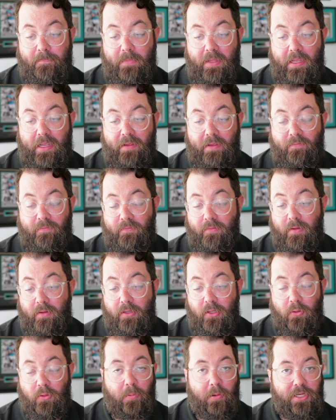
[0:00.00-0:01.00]
If
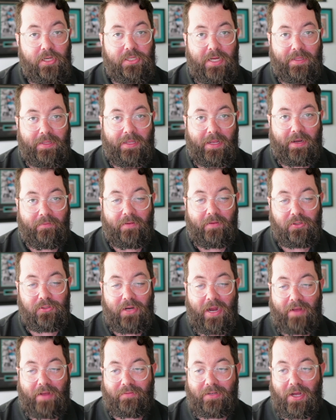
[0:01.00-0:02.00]
you appreciate the NFL
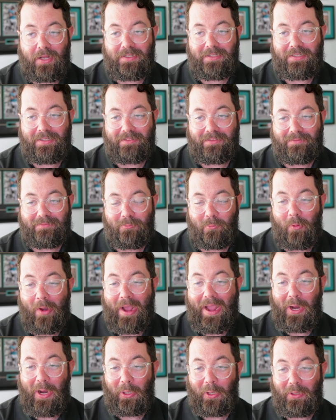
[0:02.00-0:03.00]
draft content,
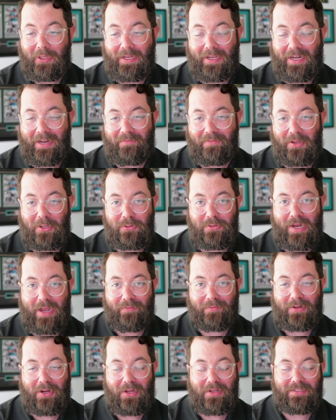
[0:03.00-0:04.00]
way early NFL draft
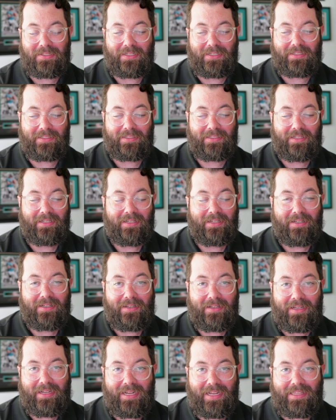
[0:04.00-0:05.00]
content,
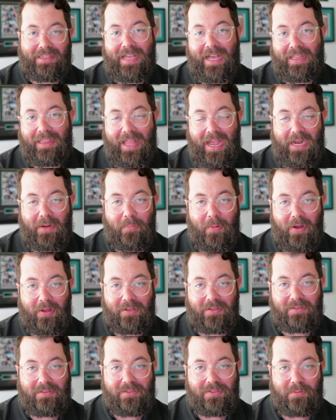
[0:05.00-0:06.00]
hit that like
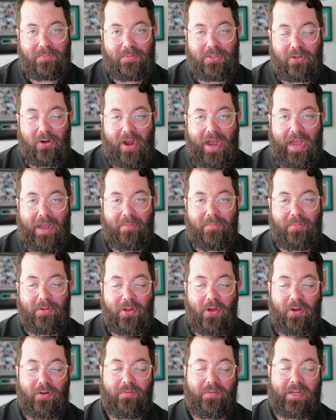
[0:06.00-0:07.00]
button, subscribe,
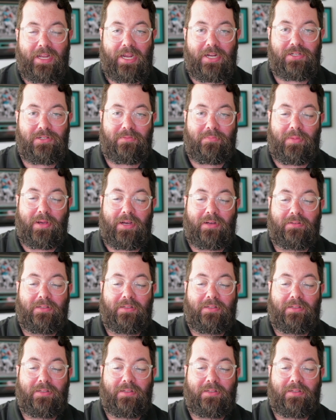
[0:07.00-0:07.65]
notification bell.